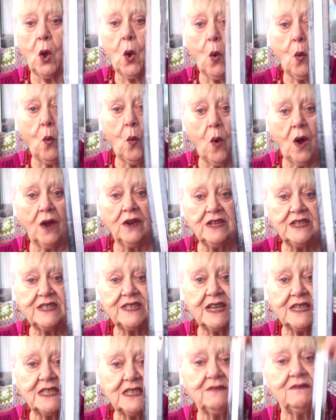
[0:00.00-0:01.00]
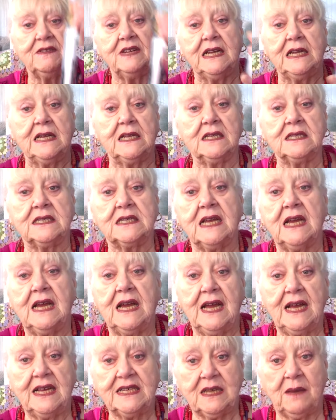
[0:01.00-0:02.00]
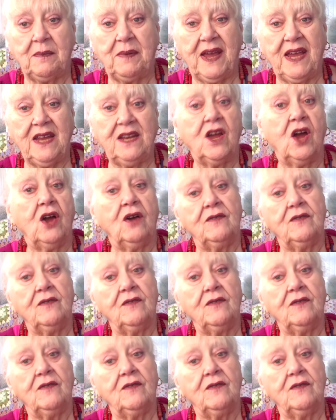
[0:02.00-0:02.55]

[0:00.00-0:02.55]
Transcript: one set of needles as I paid